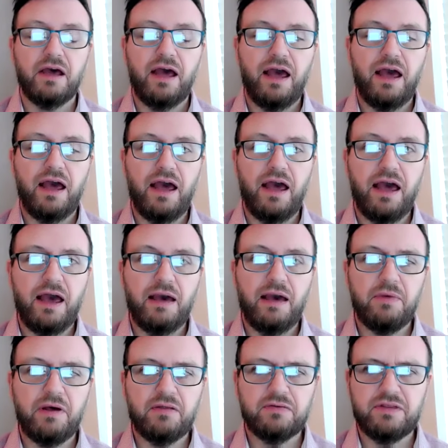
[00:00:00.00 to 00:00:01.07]

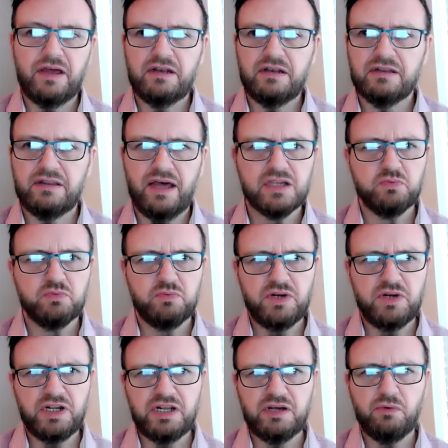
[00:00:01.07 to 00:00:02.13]
then
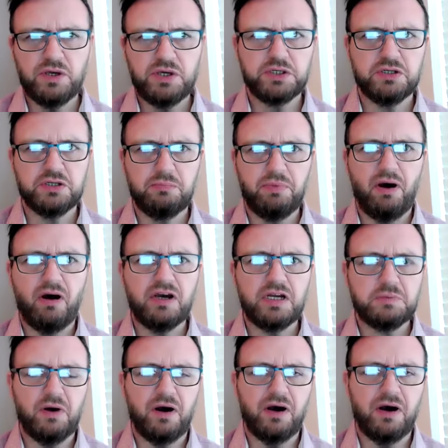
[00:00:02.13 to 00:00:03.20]
that's really what you should
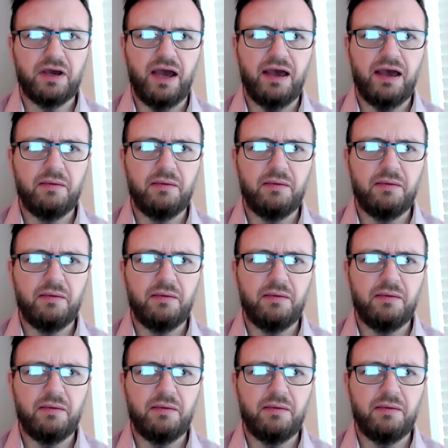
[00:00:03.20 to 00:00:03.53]
abide by.